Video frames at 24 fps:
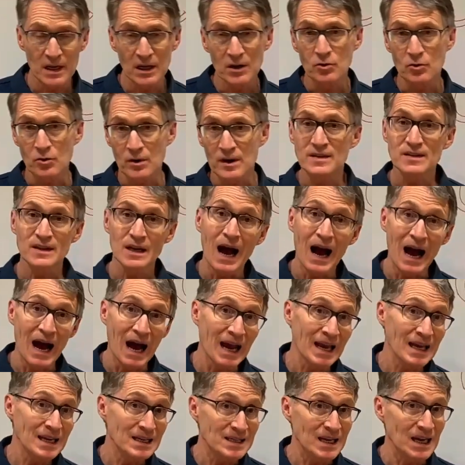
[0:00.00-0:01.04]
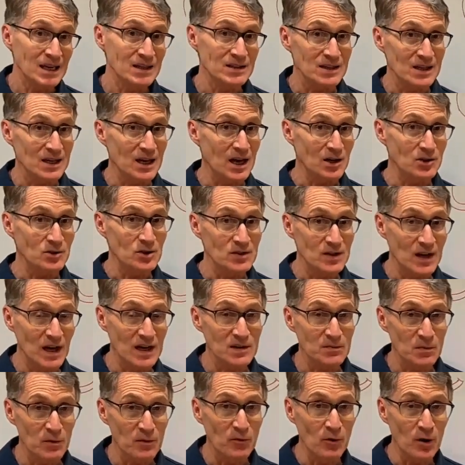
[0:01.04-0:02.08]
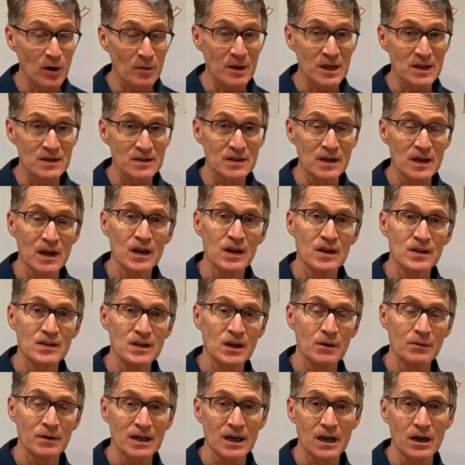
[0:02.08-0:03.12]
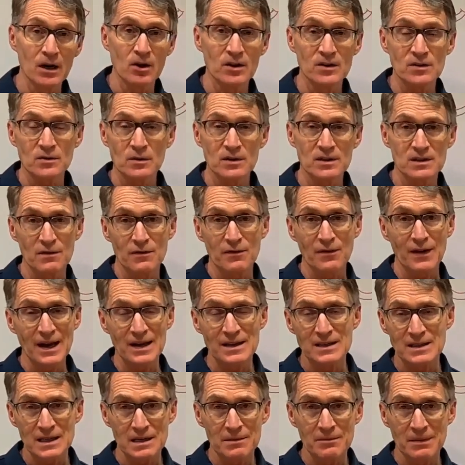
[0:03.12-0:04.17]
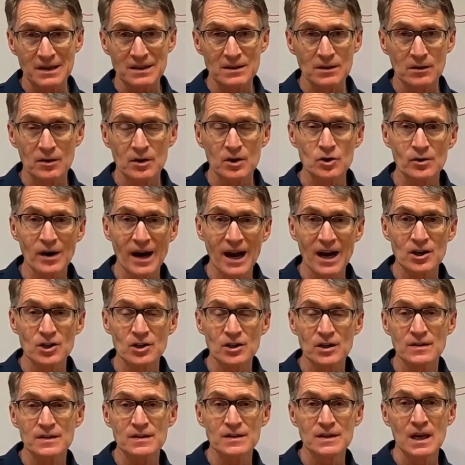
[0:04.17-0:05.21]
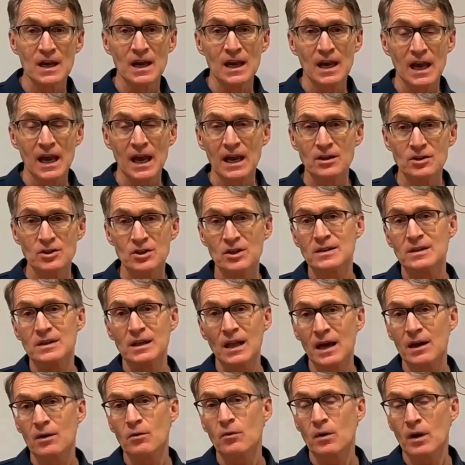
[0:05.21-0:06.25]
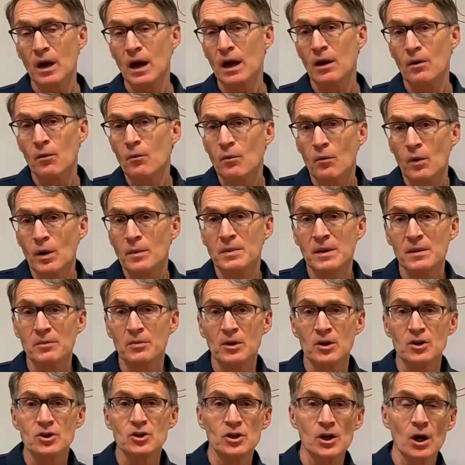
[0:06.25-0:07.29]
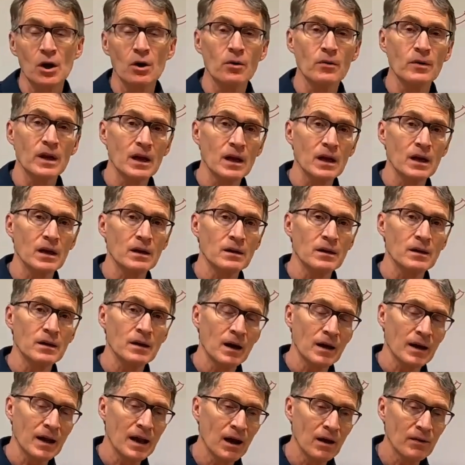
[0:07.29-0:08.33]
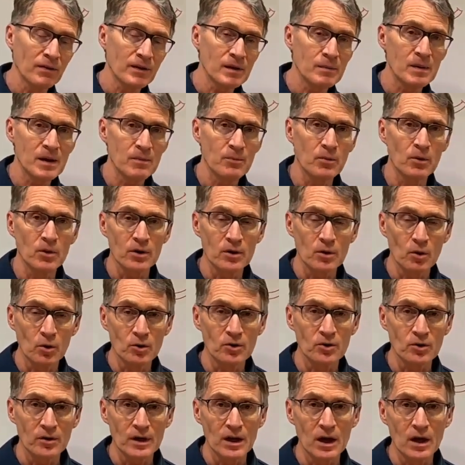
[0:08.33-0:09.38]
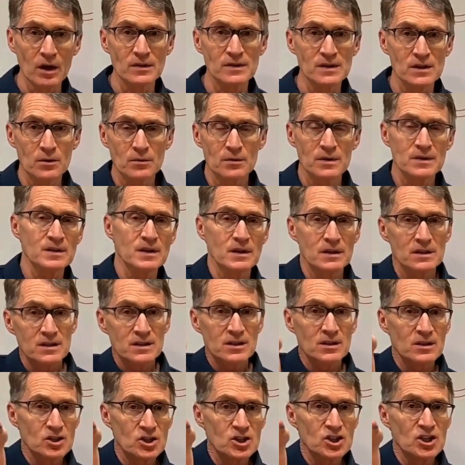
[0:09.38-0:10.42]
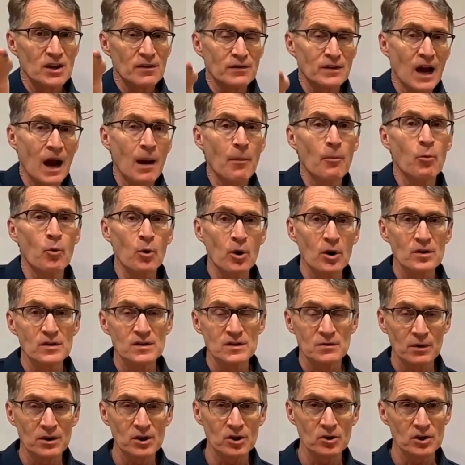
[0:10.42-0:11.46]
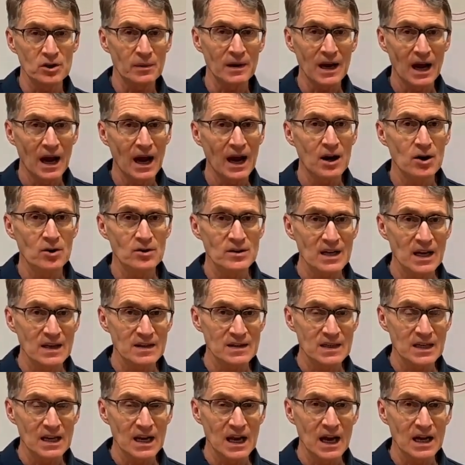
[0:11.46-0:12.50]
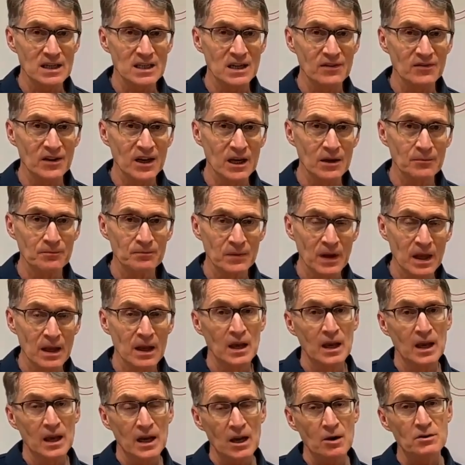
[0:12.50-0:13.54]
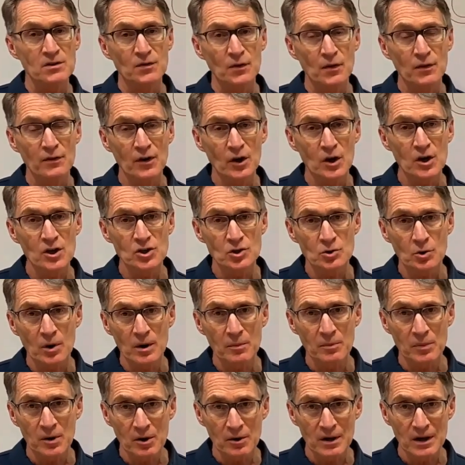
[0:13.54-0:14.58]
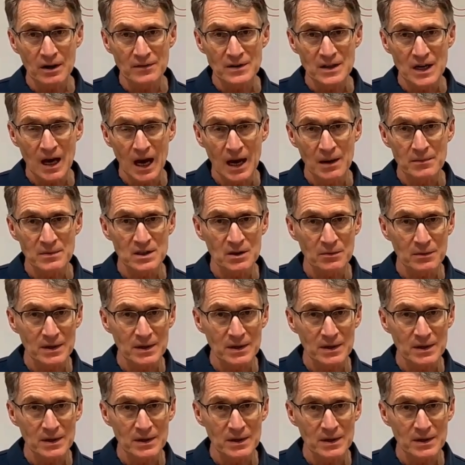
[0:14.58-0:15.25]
increase in high-intensity exercise performance. So we did all sorts of fancy muscle contractions, and just like what people had shown in young healthy people and older adults, there was this shift upwards when you're doing higher intensity activity. Now, it was for a very short period of time, so